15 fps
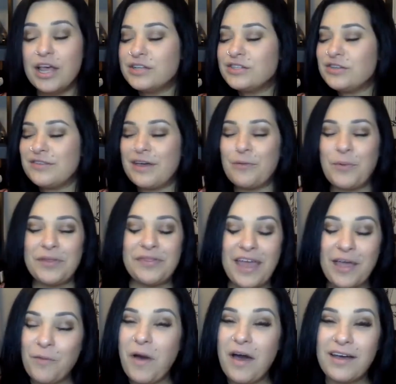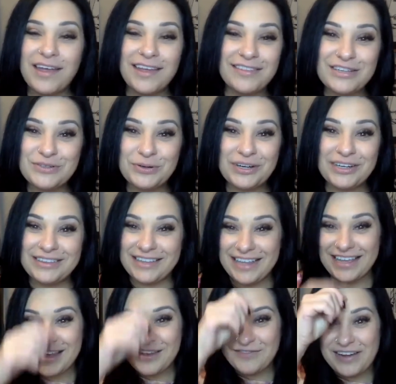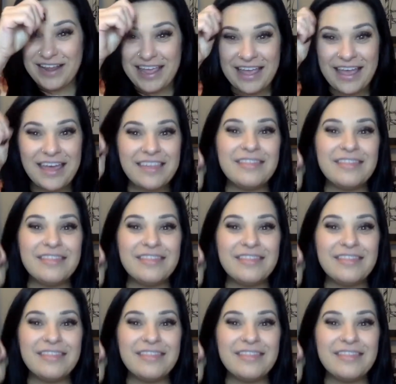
so that when they walk in the door in the evening,